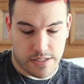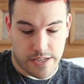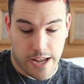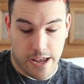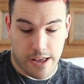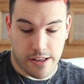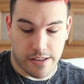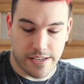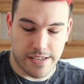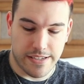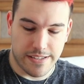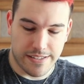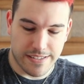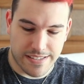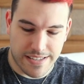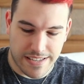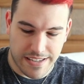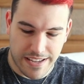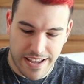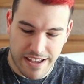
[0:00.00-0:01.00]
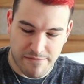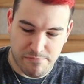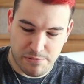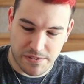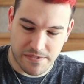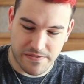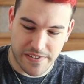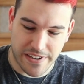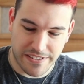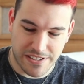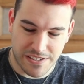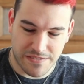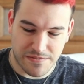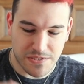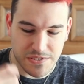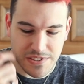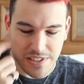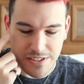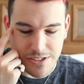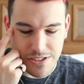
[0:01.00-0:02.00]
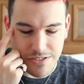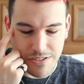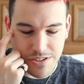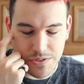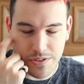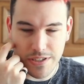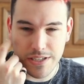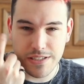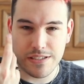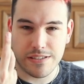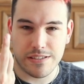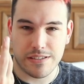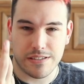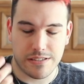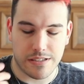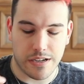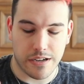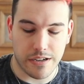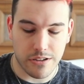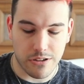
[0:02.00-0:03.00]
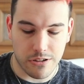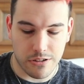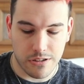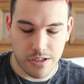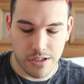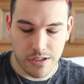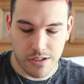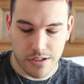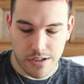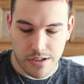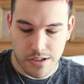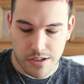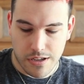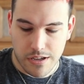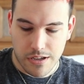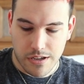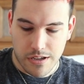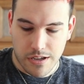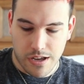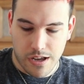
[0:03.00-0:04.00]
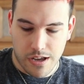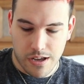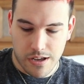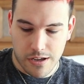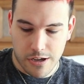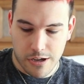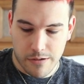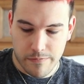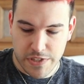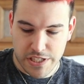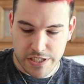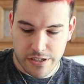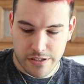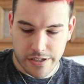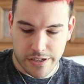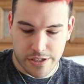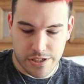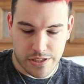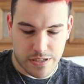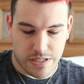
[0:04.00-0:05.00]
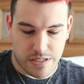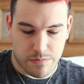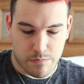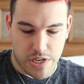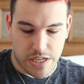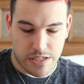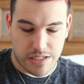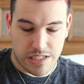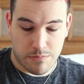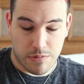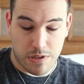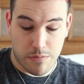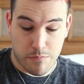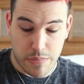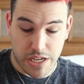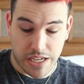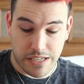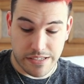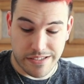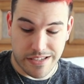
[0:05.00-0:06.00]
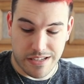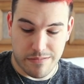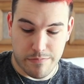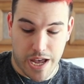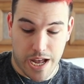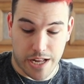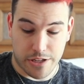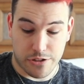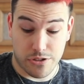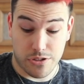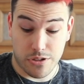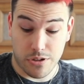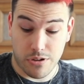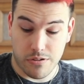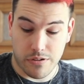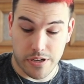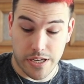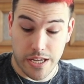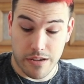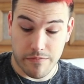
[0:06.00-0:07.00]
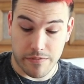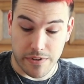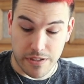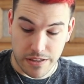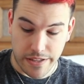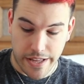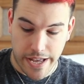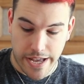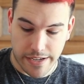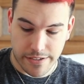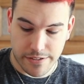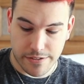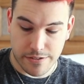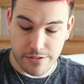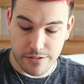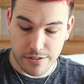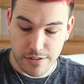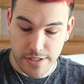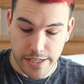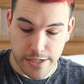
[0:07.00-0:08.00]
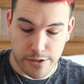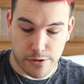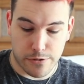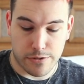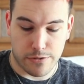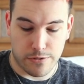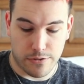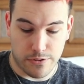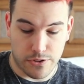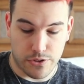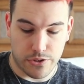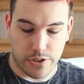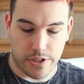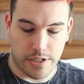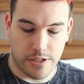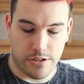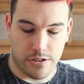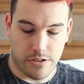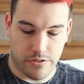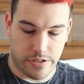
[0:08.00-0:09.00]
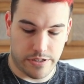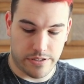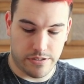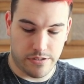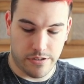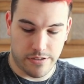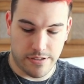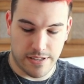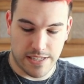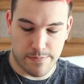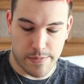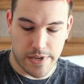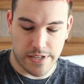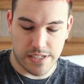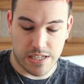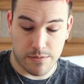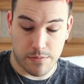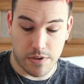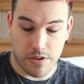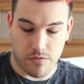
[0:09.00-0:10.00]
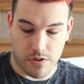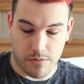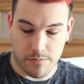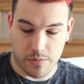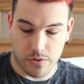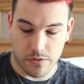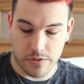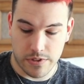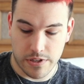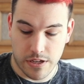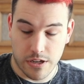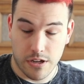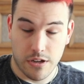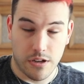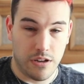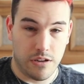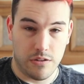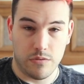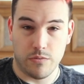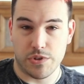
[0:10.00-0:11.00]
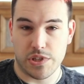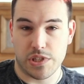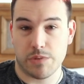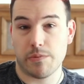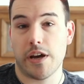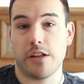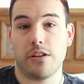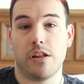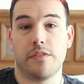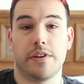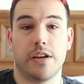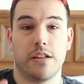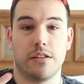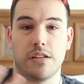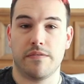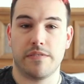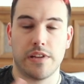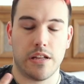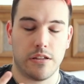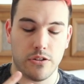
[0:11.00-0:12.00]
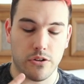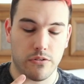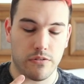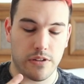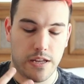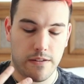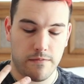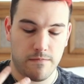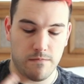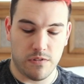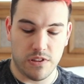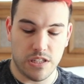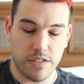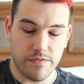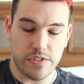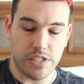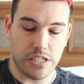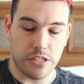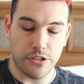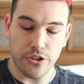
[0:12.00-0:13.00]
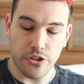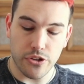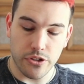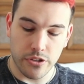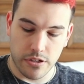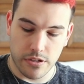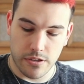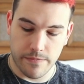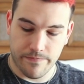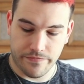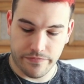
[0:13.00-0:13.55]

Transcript: Italians have perfected for centuries. I guess it's a style. Um, this collection is meant to be mixed and matched to create a relaxed, layered look, and trust us, it's meant to be rumpled, which is why I love it. I love that look, that lived-in look.